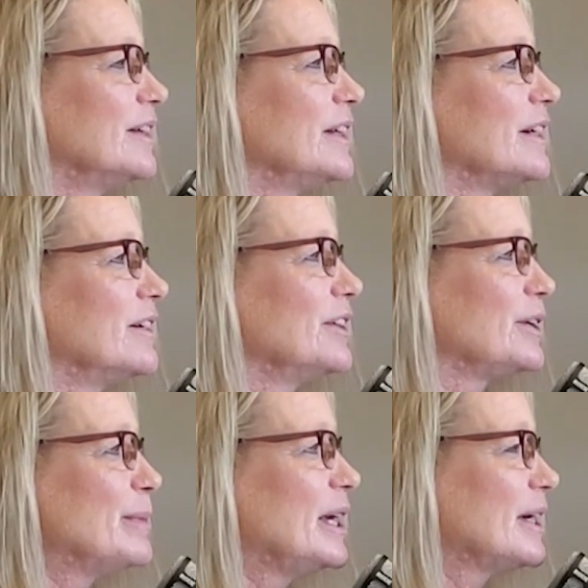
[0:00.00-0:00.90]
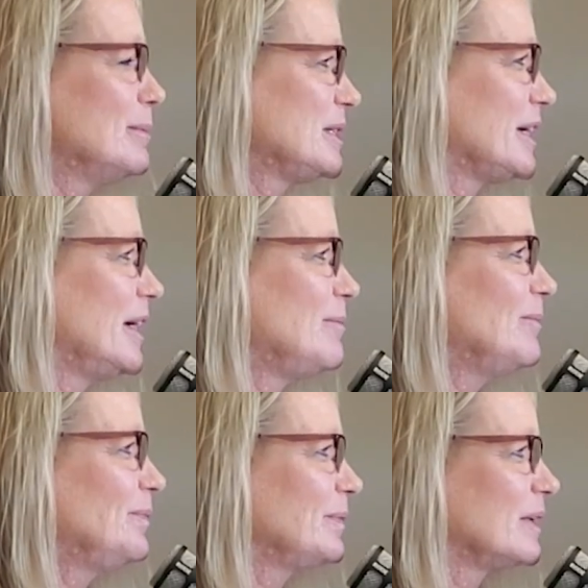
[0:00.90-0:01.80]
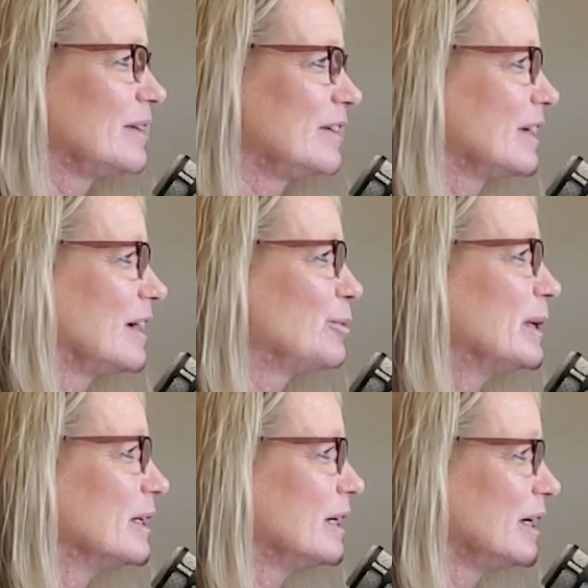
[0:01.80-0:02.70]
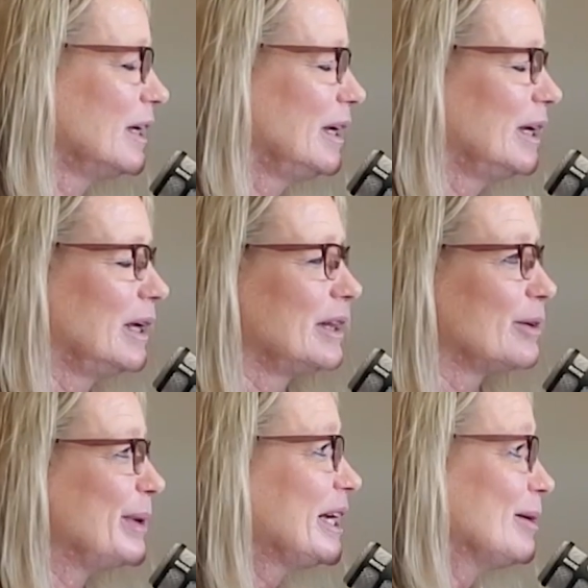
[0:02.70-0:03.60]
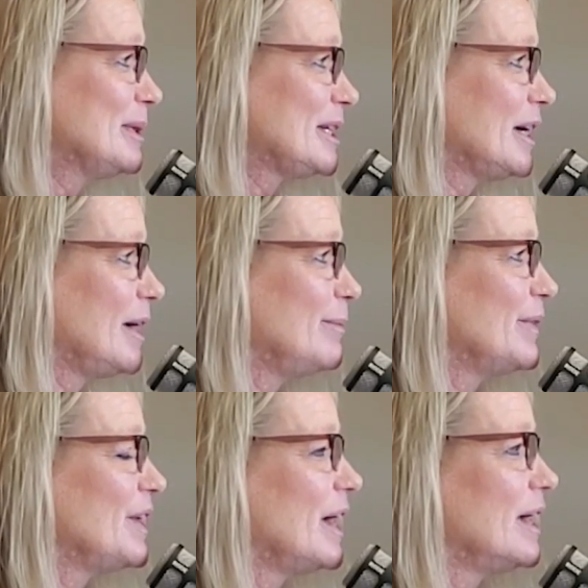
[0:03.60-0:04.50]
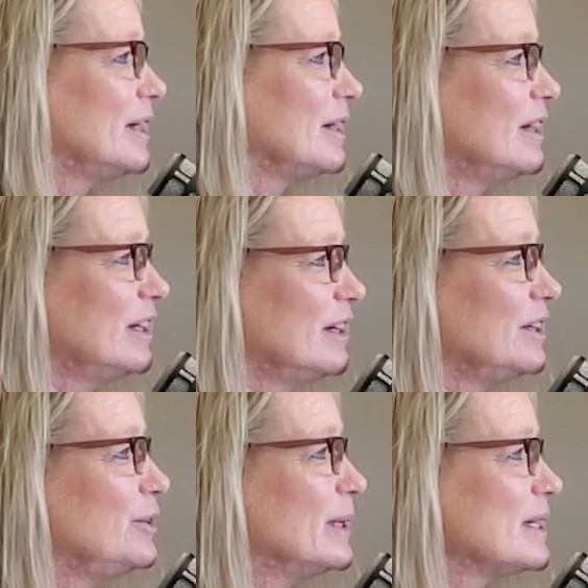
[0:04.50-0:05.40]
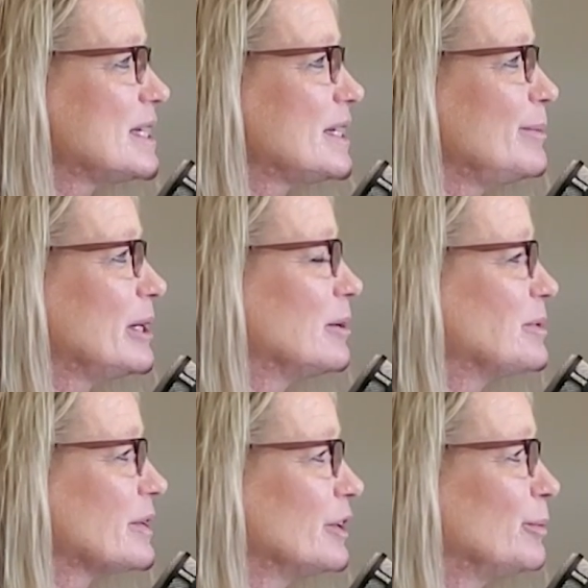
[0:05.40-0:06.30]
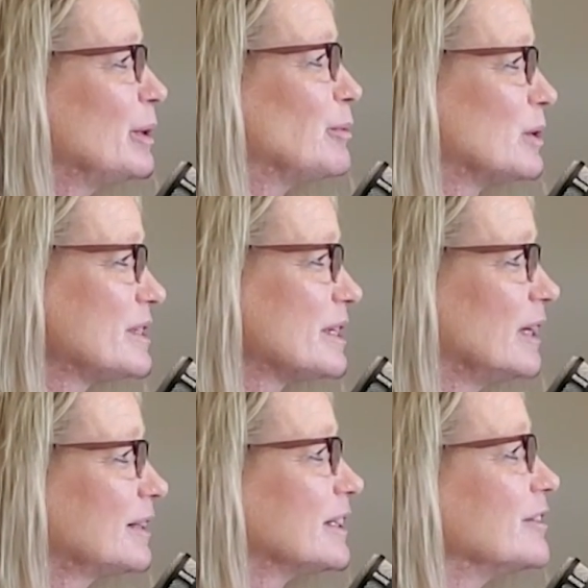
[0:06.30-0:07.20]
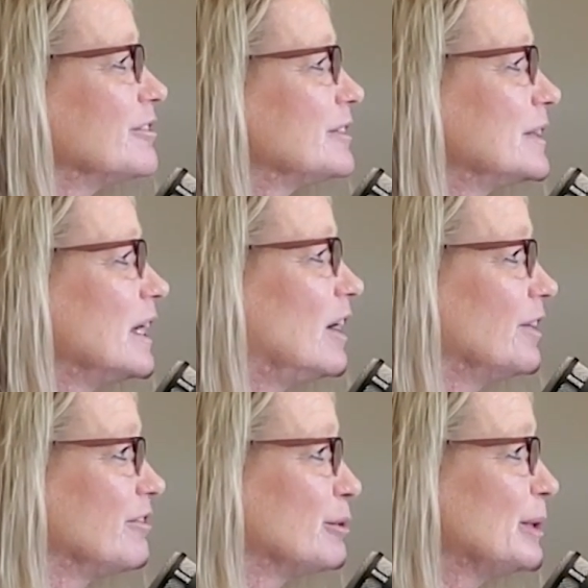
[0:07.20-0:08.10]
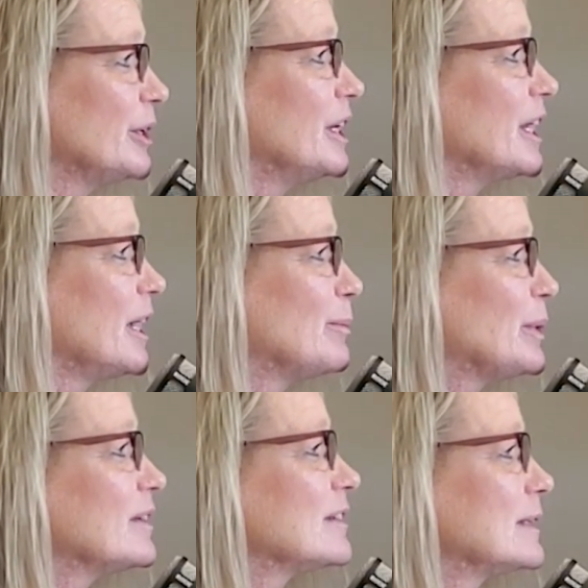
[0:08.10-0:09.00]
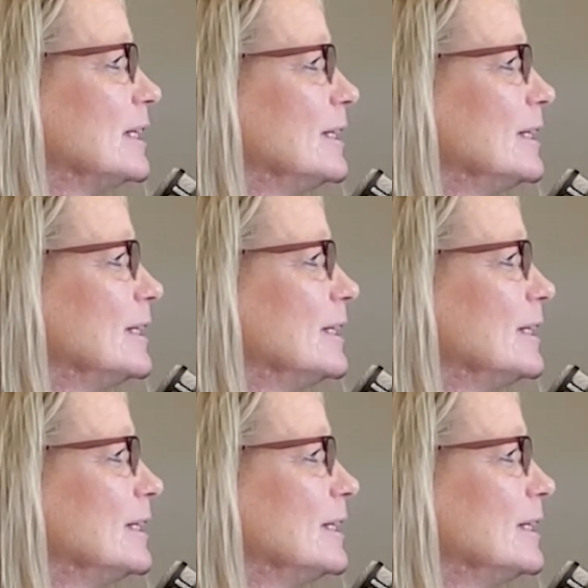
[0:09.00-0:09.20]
There may come a time, God willing, there may come a time that USD becomes a little bit more selective on the Vermillion campus.